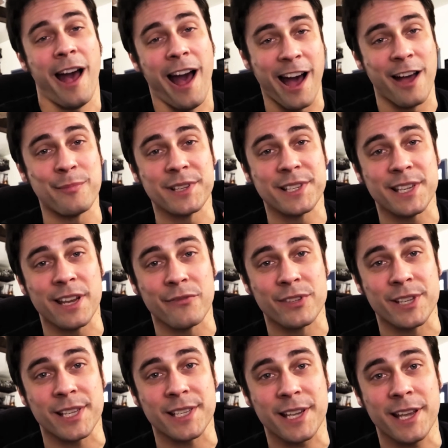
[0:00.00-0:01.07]
I've been Steve
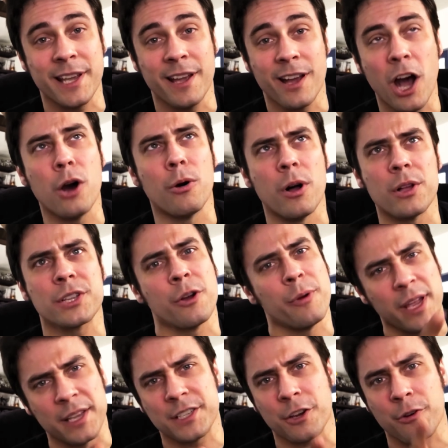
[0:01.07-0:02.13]
Brzezinski. Oh, also
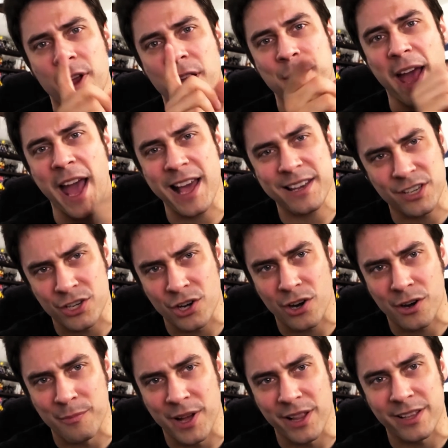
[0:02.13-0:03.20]
Instagram
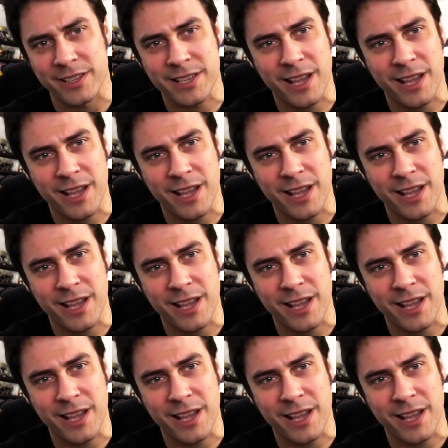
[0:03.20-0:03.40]
@DarkMullet.